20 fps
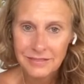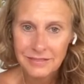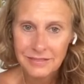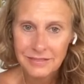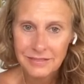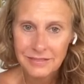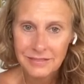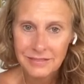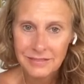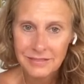
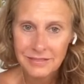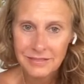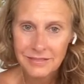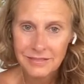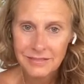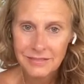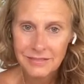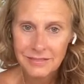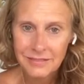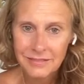
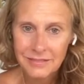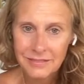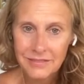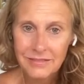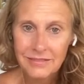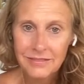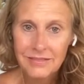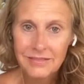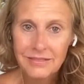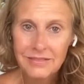
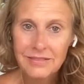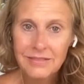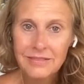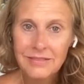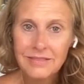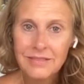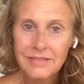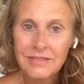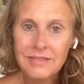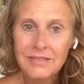
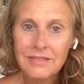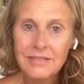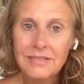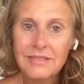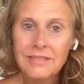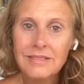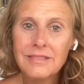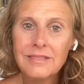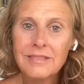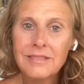
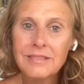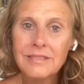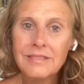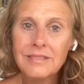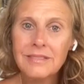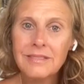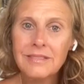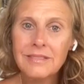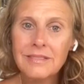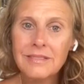
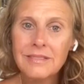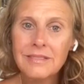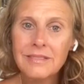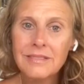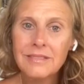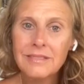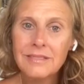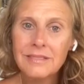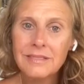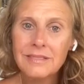
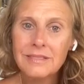This person isn't speaking.